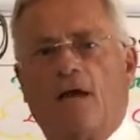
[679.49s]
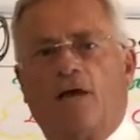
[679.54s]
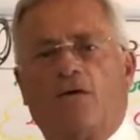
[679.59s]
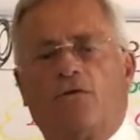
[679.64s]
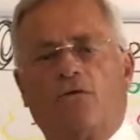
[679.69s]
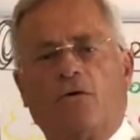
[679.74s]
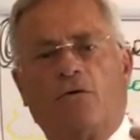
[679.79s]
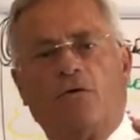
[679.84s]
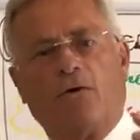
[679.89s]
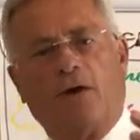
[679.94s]

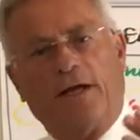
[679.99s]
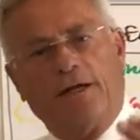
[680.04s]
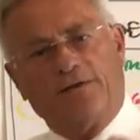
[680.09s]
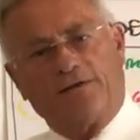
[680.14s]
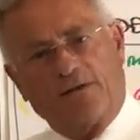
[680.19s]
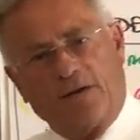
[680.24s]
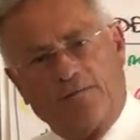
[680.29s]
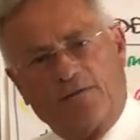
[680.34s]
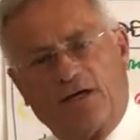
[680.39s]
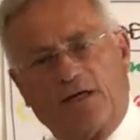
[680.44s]
So it's
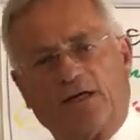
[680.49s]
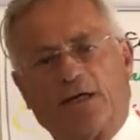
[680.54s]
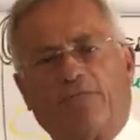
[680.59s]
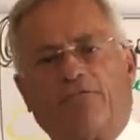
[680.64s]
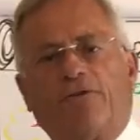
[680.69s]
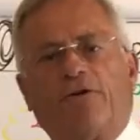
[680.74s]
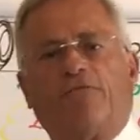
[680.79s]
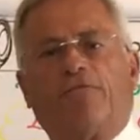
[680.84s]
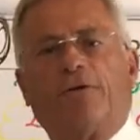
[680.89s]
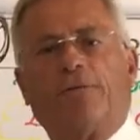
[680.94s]
something that
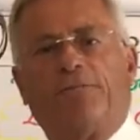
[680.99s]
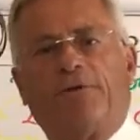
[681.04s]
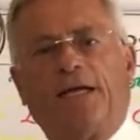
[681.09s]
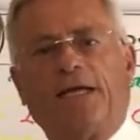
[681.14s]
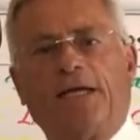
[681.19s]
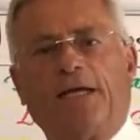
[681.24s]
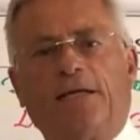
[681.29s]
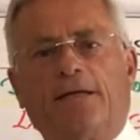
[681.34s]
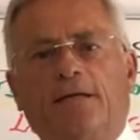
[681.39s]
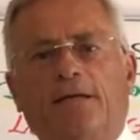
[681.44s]
we
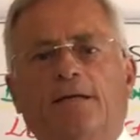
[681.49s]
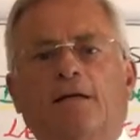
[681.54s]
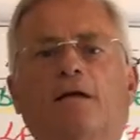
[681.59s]
repeat